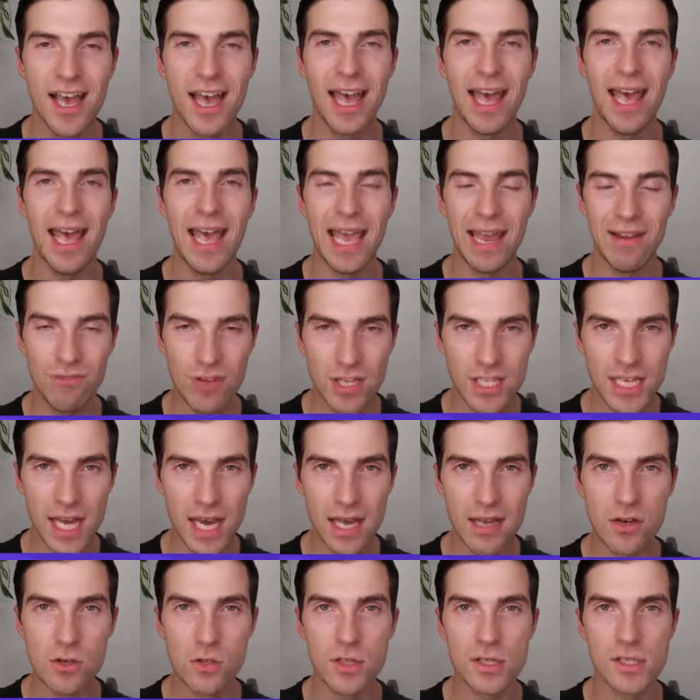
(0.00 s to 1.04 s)
Every
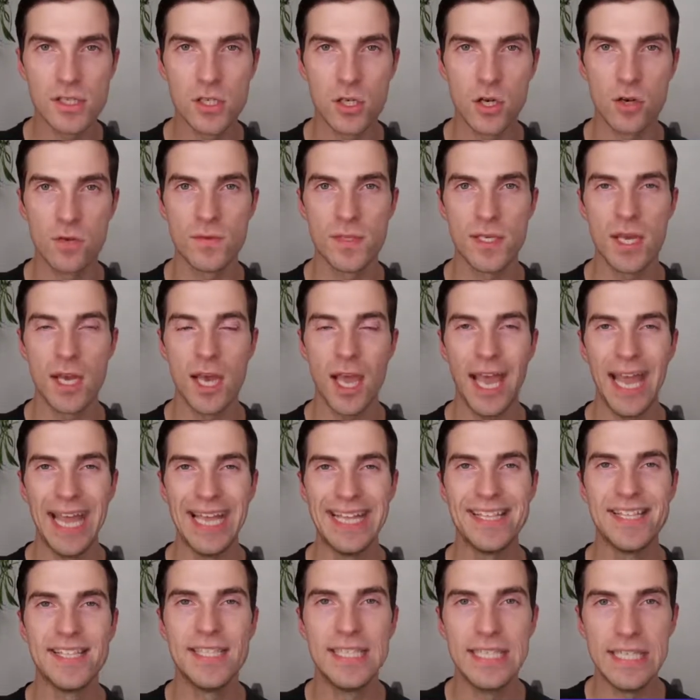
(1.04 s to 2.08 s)
diner deserves a
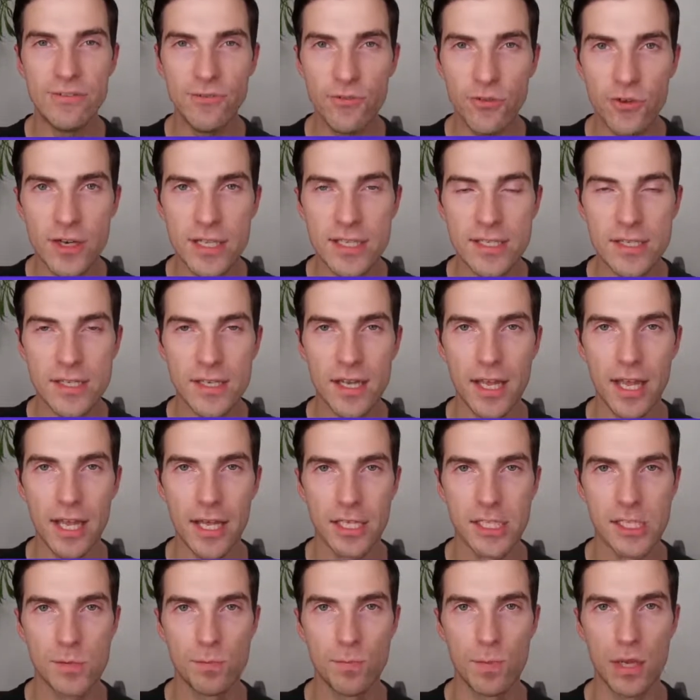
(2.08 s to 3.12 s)
different
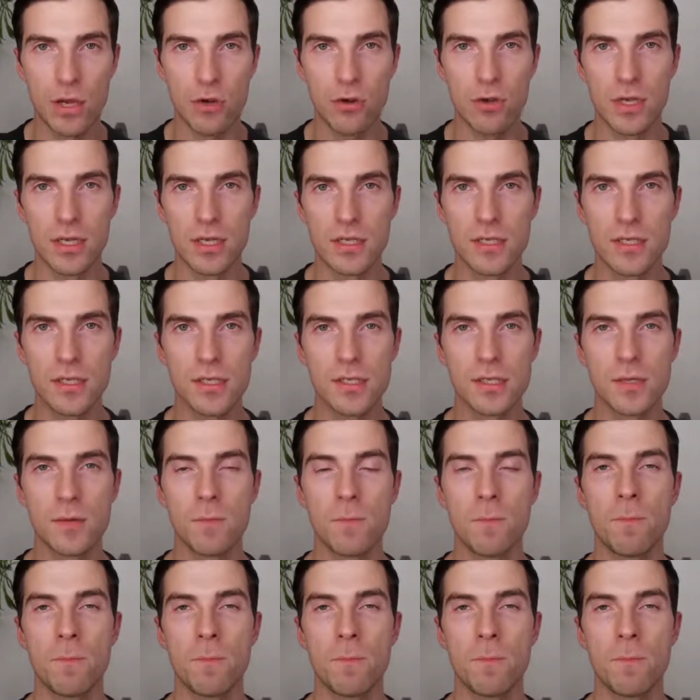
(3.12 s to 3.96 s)
experience.